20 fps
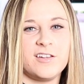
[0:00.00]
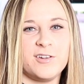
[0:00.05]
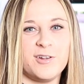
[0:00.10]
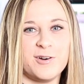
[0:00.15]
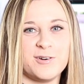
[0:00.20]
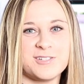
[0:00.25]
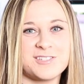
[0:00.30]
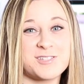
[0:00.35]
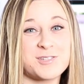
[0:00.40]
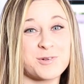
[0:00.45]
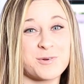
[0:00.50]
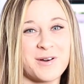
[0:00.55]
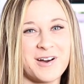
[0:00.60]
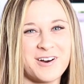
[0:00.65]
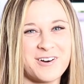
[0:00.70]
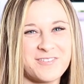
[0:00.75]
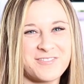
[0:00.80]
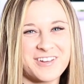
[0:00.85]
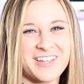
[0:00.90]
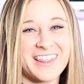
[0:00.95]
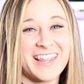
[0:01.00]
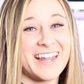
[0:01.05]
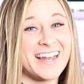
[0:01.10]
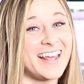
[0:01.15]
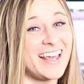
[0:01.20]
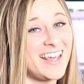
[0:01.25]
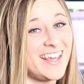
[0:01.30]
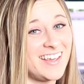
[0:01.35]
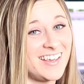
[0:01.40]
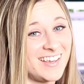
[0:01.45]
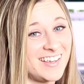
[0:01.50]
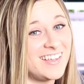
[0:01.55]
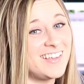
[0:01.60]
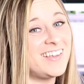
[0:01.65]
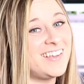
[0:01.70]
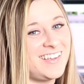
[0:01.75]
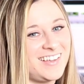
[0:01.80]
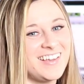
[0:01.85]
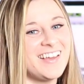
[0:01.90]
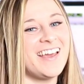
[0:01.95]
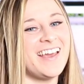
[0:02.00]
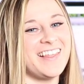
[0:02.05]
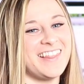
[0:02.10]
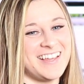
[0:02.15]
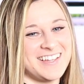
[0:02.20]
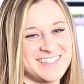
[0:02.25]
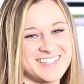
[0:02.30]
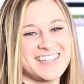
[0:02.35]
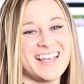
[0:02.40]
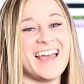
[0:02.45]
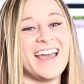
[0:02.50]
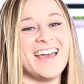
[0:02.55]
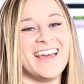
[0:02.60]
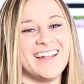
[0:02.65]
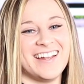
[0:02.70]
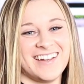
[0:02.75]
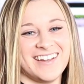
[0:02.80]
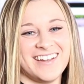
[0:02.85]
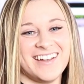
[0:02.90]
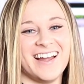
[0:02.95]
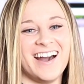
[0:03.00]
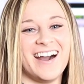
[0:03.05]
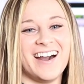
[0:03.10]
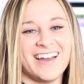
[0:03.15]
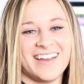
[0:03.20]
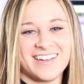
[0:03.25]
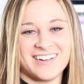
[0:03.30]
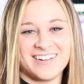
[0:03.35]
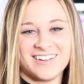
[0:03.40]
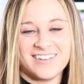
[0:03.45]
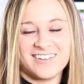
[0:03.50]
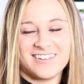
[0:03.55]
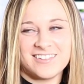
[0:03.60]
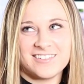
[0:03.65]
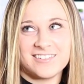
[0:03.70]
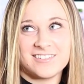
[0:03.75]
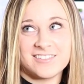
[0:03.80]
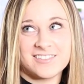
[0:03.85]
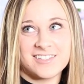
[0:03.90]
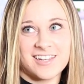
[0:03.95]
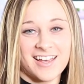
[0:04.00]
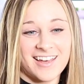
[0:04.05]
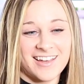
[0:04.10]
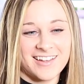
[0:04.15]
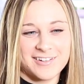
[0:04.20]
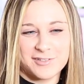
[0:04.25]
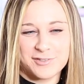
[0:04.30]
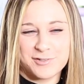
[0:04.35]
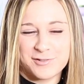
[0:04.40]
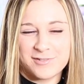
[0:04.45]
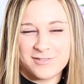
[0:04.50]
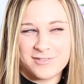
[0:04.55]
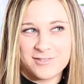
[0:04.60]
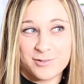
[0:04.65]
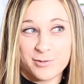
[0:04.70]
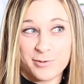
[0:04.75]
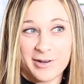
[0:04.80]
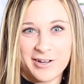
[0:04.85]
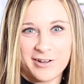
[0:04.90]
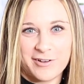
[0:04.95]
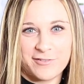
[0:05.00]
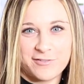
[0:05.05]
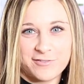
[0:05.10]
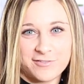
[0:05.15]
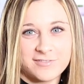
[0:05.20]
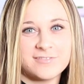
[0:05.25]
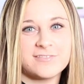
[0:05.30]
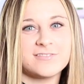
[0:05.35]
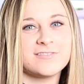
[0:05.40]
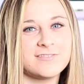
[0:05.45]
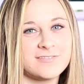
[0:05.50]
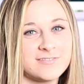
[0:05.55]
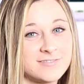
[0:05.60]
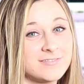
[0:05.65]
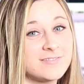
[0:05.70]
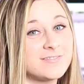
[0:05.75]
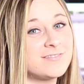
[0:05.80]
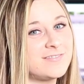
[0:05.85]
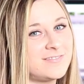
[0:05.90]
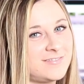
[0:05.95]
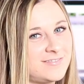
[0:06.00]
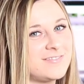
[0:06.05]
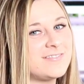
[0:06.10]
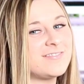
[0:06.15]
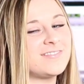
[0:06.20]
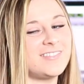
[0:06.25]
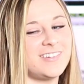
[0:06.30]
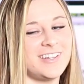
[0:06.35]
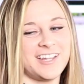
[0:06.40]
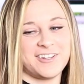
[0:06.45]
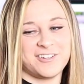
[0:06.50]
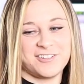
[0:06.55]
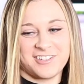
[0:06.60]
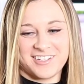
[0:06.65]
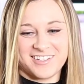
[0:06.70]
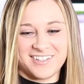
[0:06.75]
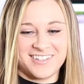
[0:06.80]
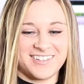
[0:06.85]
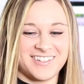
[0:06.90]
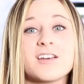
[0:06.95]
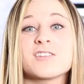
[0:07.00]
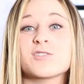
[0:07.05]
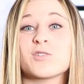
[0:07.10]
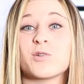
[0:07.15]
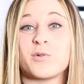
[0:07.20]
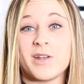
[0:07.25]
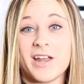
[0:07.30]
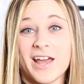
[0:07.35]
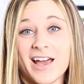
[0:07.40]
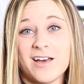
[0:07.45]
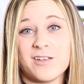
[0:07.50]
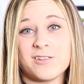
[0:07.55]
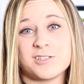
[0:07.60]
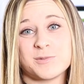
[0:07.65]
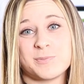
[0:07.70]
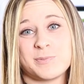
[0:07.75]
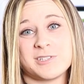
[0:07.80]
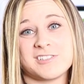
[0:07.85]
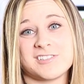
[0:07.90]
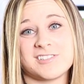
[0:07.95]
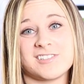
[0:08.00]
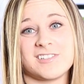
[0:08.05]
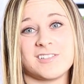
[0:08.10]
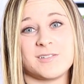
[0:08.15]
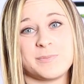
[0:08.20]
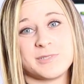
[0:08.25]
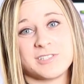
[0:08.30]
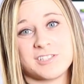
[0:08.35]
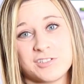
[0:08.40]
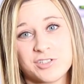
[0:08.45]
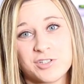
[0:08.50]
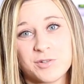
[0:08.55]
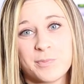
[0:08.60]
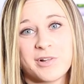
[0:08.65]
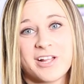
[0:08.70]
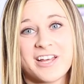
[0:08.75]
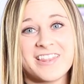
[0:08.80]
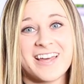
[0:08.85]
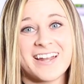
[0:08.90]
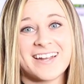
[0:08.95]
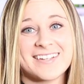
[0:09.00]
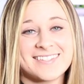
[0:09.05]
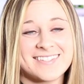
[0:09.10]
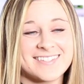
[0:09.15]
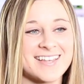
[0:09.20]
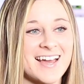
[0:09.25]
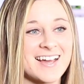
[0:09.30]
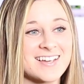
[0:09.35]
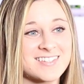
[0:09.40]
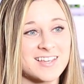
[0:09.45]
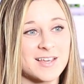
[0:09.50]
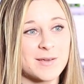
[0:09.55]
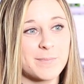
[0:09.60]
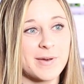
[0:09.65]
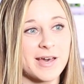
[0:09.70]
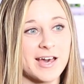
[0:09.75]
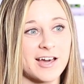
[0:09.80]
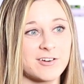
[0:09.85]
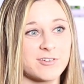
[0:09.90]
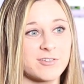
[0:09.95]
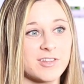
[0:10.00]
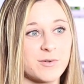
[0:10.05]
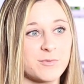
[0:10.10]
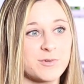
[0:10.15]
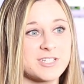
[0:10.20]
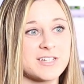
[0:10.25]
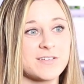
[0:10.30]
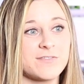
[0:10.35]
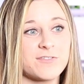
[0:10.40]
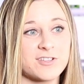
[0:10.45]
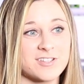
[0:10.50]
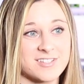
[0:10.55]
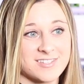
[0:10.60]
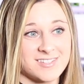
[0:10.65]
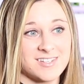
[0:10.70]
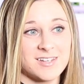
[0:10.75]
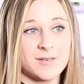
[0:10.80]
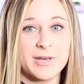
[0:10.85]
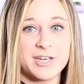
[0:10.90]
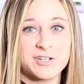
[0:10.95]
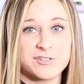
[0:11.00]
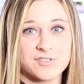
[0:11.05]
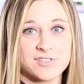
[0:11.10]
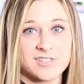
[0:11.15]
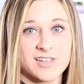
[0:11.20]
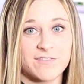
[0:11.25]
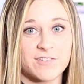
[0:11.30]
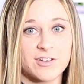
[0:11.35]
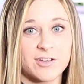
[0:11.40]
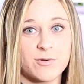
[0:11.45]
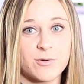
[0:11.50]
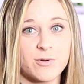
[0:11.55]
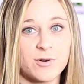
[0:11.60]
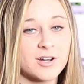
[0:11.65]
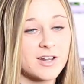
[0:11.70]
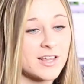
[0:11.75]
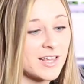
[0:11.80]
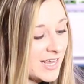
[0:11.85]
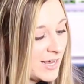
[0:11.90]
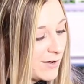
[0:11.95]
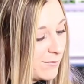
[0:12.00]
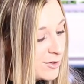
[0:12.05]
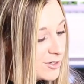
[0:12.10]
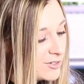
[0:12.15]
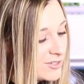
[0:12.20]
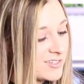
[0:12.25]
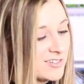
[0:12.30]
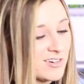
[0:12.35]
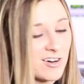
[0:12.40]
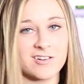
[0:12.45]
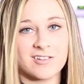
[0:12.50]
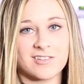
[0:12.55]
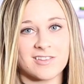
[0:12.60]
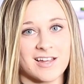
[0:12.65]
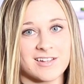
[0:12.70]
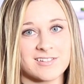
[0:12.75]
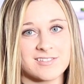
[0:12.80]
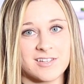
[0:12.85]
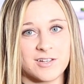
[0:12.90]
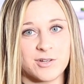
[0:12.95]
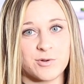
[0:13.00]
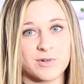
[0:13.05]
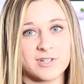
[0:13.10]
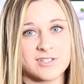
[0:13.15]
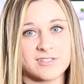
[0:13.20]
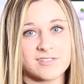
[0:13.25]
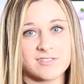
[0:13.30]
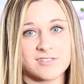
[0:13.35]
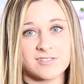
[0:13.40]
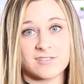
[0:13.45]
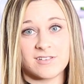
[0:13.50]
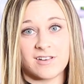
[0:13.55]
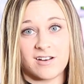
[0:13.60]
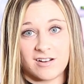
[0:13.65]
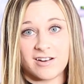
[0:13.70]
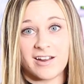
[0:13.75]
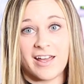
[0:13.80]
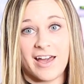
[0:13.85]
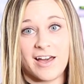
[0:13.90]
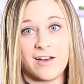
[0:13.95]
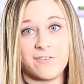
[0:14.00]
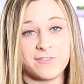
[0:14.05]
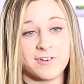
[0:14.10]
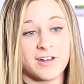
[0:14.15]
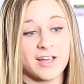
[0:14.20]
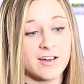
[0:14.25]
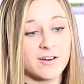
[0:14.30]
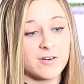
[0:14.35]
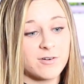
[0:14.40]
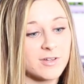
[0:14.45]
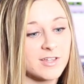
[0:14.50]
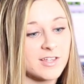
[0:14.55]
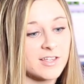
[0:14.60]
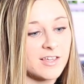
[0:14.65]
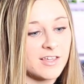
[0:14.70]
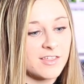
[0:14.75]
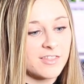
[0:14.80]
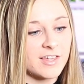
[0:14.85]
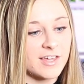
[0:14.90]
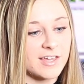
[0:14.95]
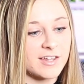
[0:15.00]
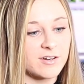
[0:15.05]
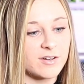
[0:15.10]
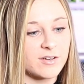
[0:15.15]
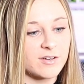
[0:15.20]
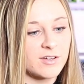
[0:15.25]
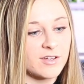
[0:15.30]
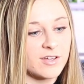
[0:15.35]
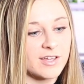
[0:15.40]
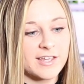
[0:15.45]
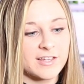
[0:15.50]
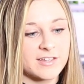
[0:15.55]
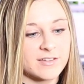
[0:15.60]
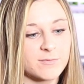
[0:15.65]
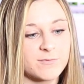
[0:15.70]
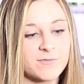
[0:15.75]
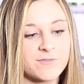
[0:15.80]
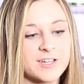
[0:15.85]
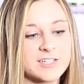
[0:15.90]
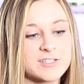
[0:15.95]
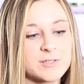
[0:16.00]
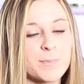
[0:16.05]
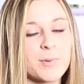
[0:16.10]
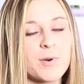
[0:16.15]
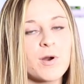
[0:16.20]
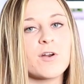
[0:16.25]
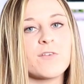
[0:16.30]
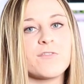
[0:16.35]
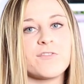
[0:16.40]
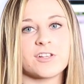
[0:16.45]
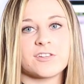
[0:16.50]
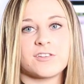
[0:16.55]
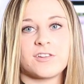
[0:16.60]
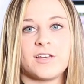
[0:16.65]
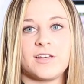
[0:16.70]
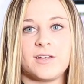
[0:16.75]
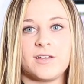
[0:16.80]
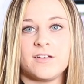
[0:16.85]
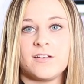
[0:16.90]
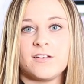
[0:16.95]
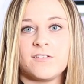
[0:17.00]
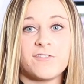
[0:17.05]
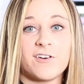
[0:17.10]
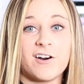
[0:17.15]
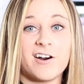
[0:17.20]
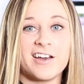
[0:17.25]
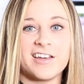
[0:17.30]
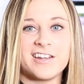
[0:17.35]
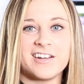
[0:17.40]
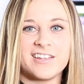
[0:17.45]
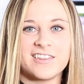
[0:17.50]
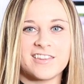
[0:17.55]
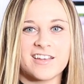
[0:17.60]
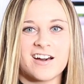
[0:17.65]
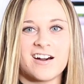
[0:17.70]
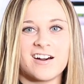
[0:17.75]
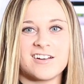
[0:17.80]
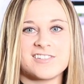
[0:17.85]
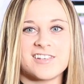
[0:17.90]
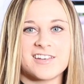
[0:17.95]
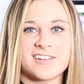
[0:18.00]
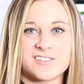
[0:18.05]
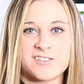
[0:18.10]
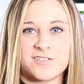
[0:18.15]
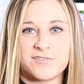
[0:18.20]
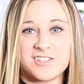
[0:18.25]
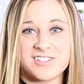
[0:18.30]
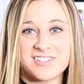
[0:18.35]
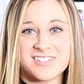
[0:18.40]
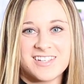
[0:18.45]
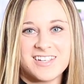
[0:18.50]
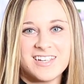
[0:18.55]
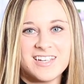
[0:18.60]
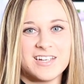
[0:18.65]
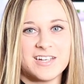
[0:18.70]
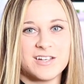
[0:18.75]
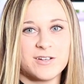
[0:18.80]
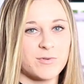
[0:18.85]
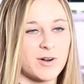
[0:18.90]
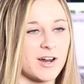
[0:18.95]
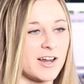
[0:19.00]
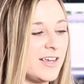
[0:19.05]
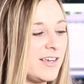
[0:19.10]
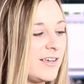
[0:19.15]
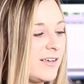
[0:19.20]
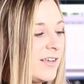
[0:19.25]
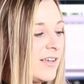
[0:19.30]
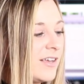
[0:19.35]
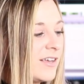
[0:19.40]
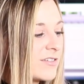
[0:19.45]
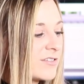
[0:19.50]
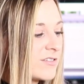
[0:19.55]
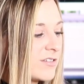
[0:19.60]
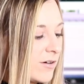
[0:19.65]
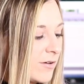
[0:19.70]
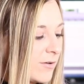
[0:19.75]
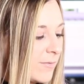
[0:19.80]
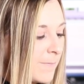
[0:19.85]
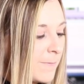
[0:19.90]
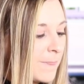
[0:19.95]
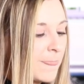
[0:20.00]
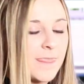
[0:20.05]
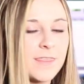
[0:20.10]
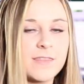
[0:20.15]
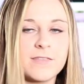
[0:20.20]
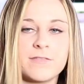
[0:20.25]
no, it's 12 and then 8, and then 10, 9, 10, 12. Nailed it. So now this puts us in the position to play that exact same pattern that we did for the C major 7 chord. If we just start that sequence on F now, then it fits perfectly fine in the context of this key, right? So